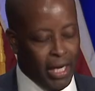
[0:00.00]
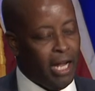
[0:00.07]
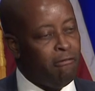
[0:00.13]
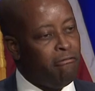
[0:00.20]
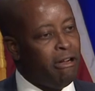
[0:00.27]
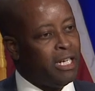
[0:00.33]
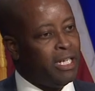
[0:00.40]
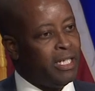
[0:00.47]
I
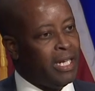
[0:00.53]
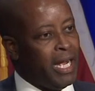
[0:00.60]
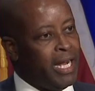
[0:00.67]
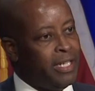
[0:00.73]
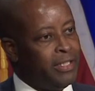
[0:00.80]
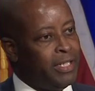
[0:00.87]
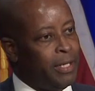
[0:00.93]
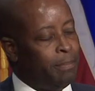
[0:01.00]

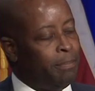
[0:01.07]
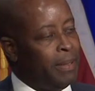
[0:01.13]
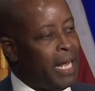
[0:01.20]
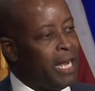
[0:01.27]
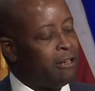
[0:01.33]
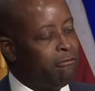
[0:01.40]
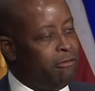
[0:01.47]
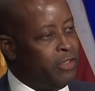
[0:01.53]
recognize that
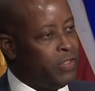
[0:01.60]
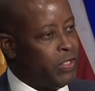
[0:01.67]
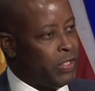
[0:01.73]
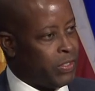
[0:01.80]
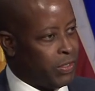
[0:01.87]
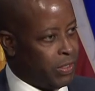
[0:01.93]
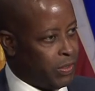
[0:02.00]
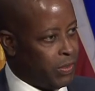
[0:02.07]
black
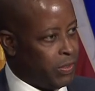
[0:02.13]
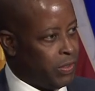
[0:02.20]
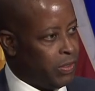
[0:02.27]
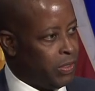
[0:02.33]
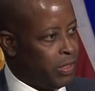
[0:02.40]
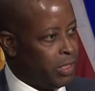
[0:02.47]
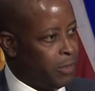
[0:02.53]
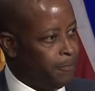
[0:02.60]
resistance
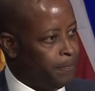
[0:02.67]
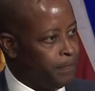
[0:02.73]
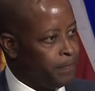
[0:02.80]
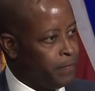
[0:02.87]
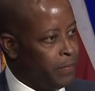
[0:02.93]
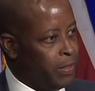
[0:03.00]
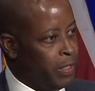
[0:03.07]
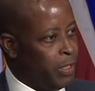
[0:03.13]

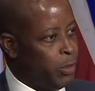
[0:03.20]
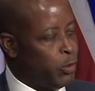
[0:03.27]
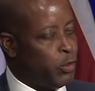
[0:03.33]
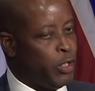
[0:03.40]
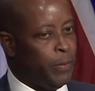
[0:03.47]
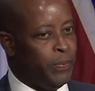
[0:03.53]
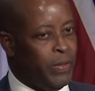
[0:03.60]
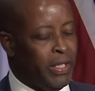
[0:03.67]
is
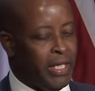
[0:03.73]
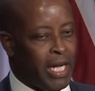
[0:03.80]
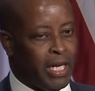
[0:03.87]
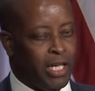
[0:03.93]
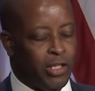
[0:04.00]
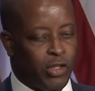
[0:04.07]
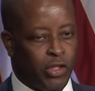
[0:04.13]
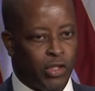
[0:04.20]
something that
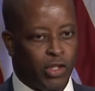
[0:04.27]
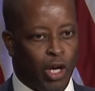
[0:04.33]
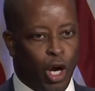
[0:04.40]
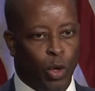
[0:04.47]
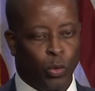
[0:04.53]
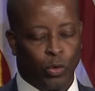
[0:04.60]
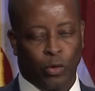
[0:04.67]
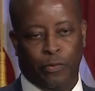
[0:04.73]
can
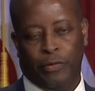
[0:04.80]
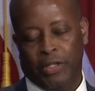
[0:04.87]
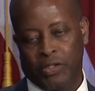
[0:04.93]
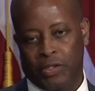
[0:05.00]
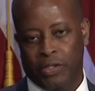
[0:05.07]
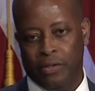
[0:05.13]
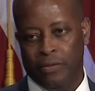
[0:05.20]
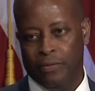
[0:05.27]
sound
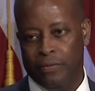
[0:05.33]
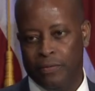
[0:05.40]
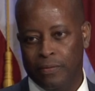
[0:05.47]
offensive,